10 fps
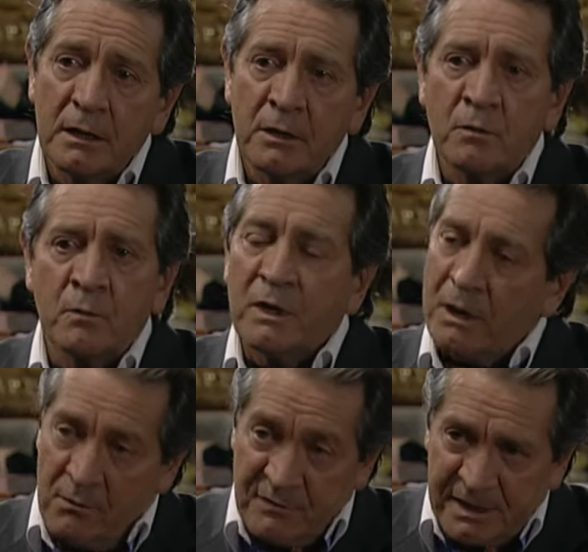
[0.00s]
it well,
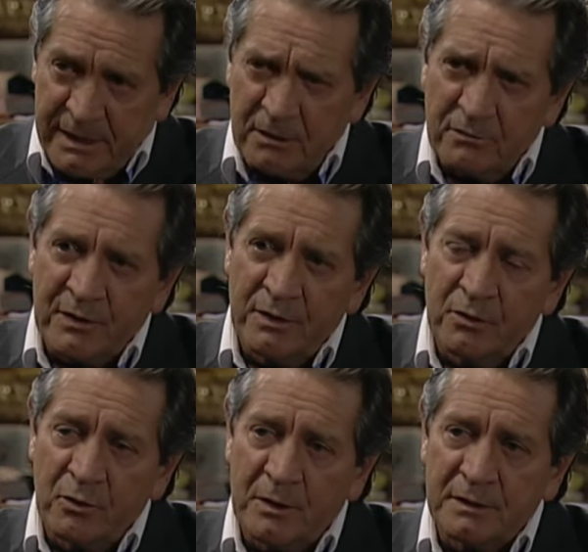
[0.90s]
obviously not for
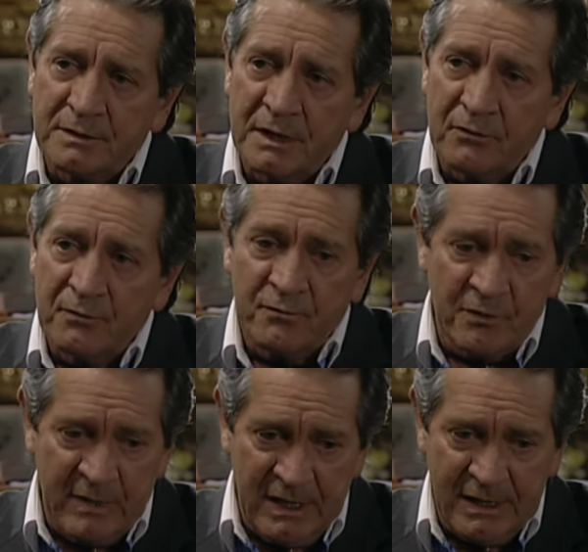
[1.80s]
you, but uh,
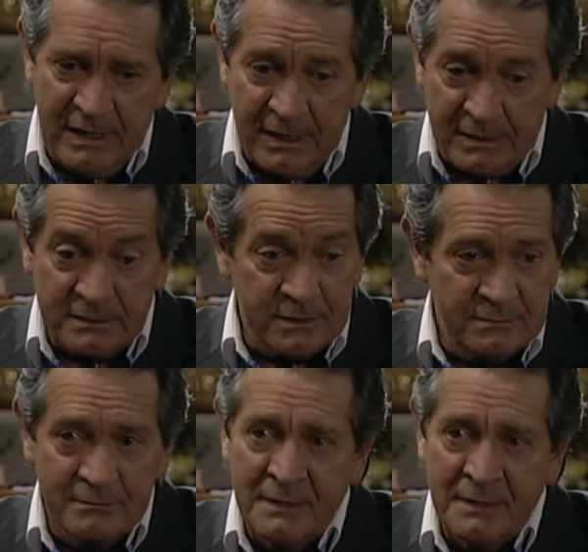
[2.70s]
for me, yes. Uh,